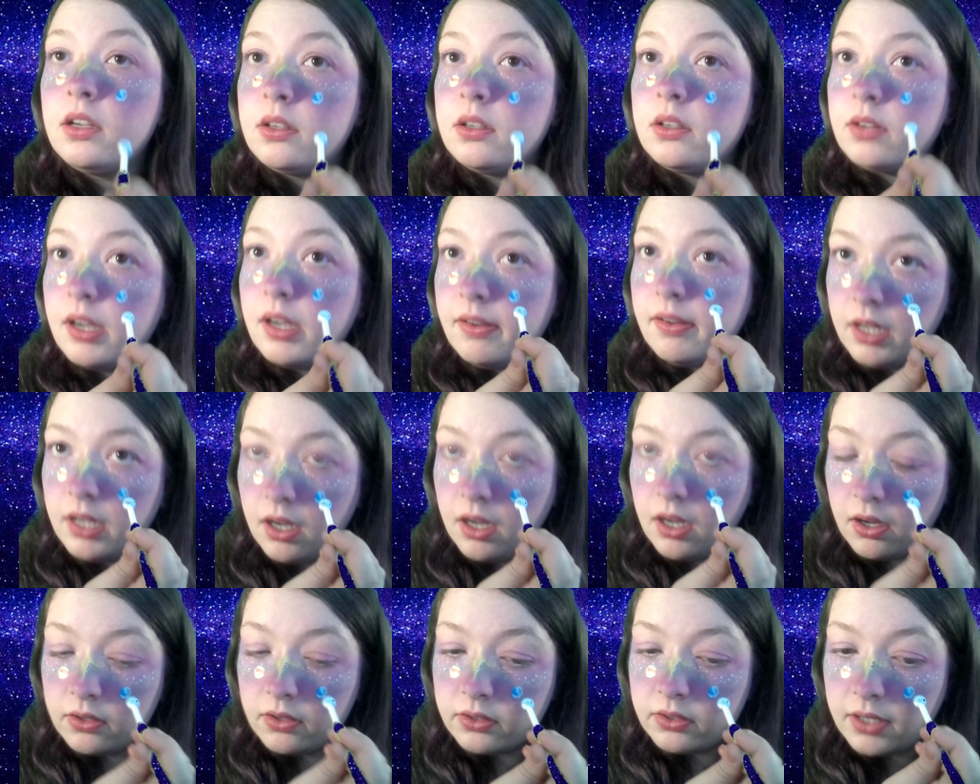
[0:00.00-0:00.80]
Gravity
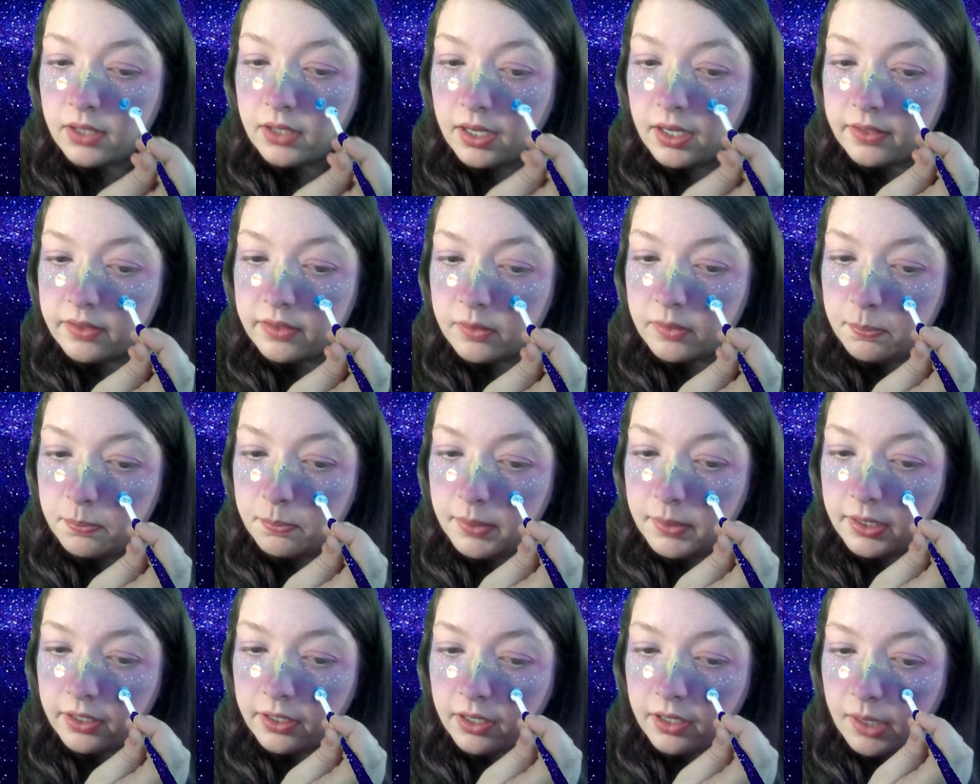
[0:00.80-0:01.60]
also causes
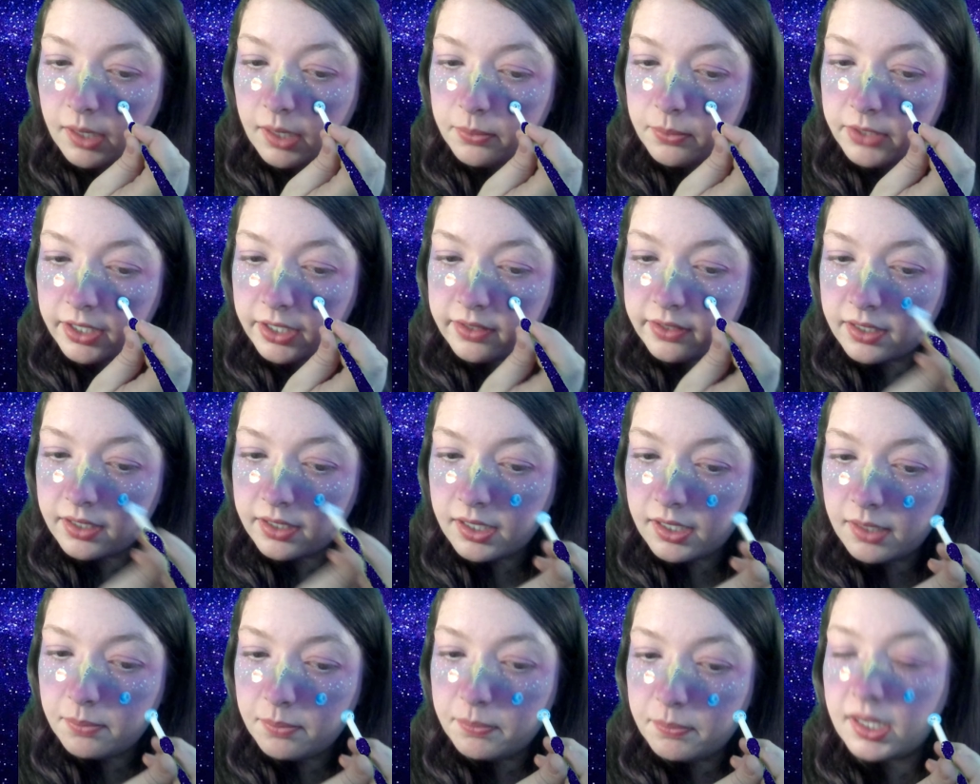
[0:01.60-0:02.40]
bigger objects
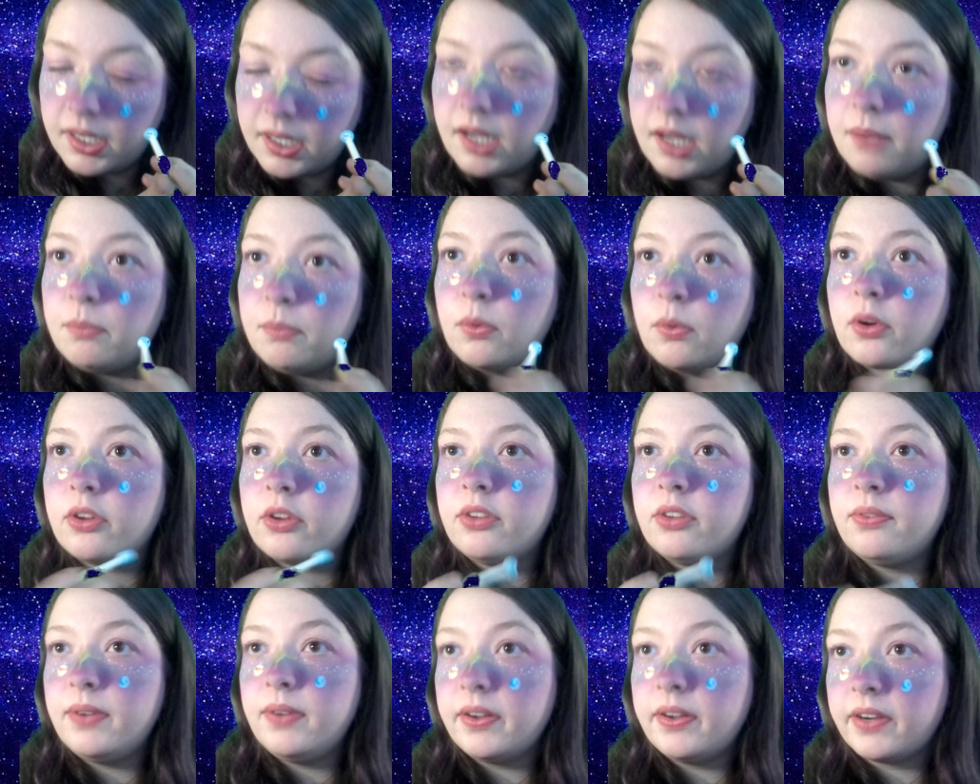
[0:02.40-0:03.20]
to become more
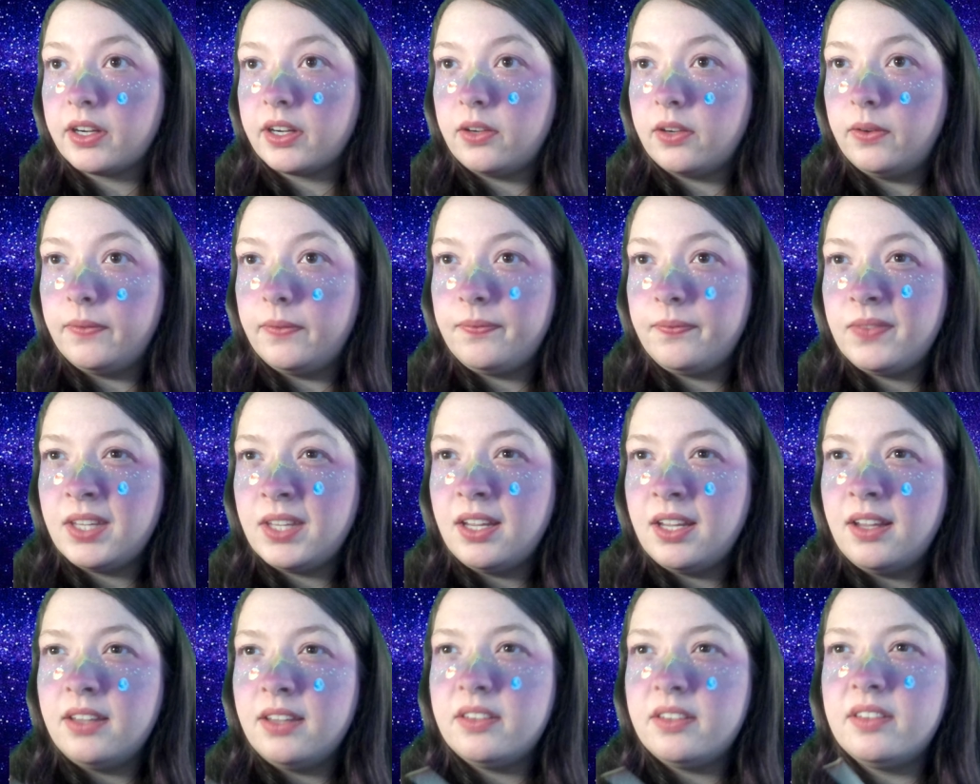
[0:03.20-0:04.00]
spherical,
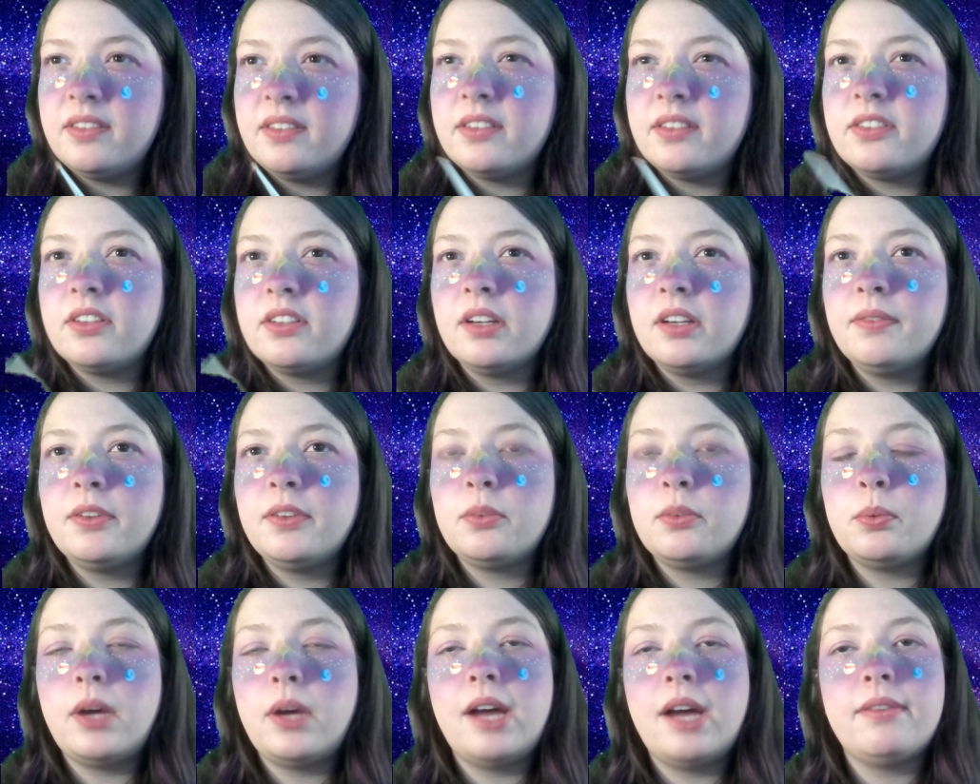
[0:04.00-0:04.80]
since the
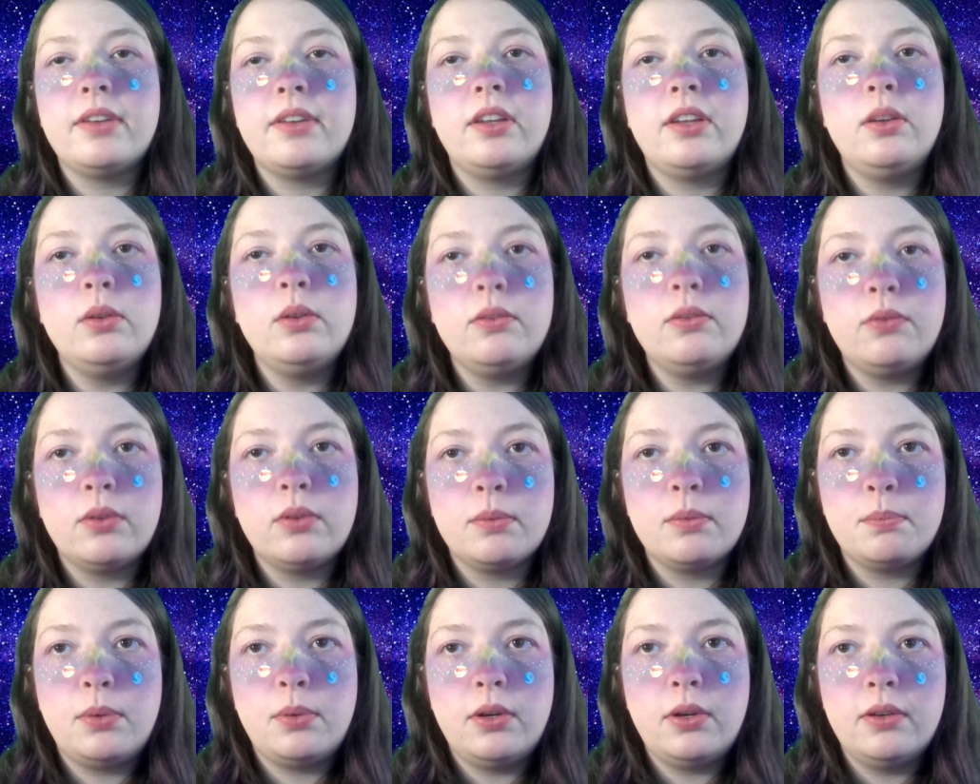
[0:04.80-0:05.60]
surface will have a
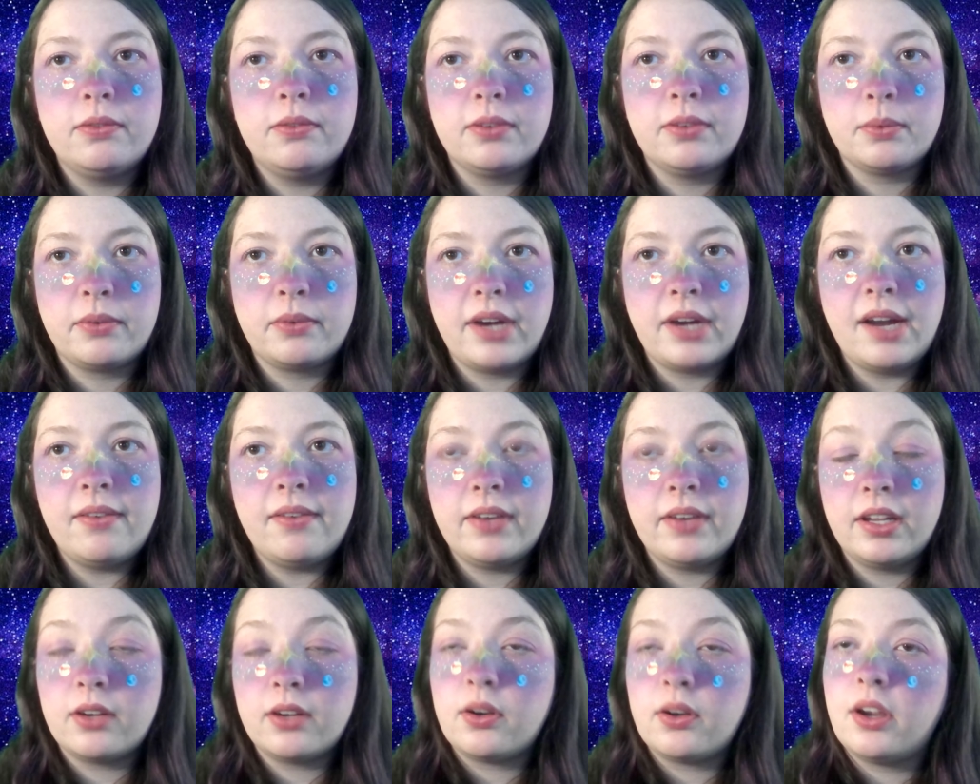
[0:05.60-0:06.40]
uniform pull from
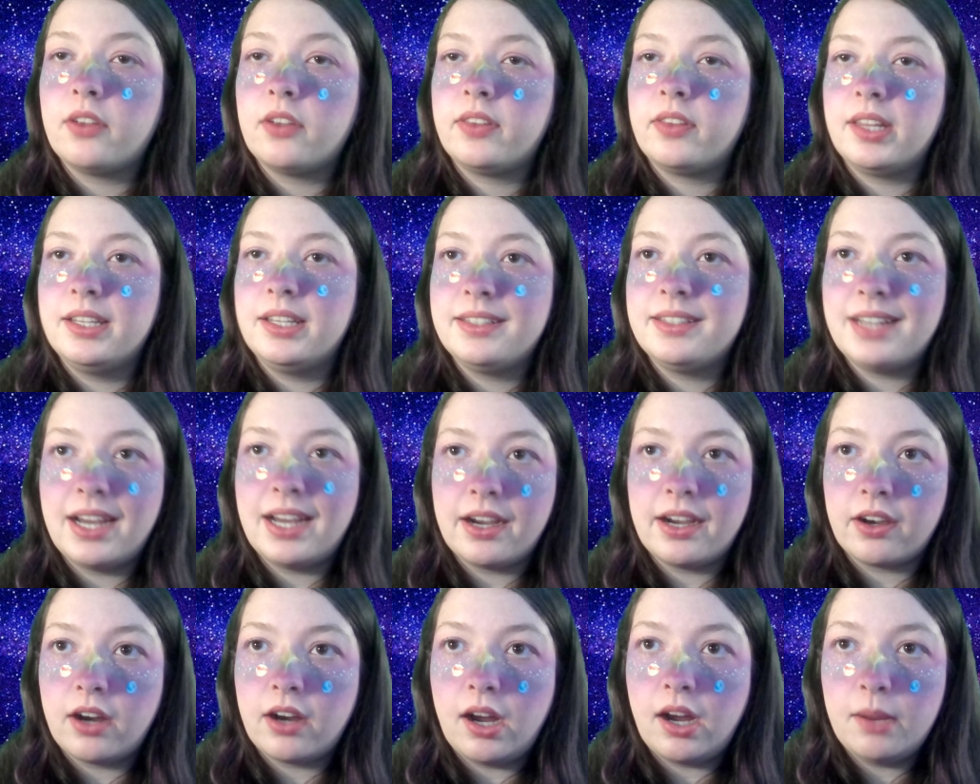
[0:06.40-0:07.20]
gravity across the
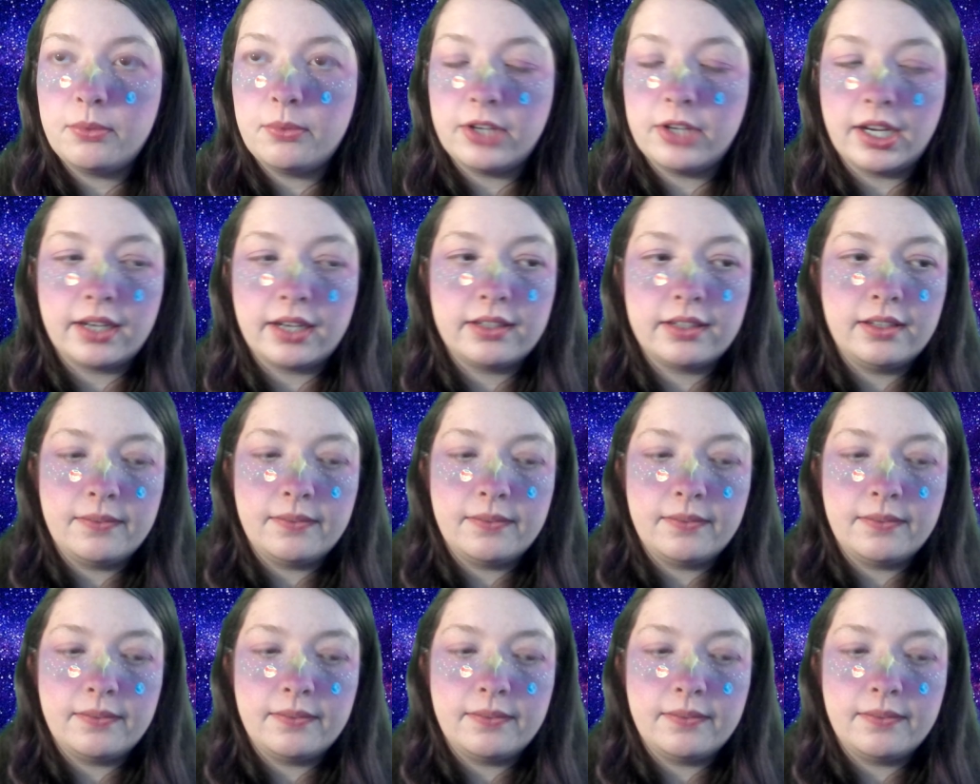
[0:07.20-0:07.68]
entire object.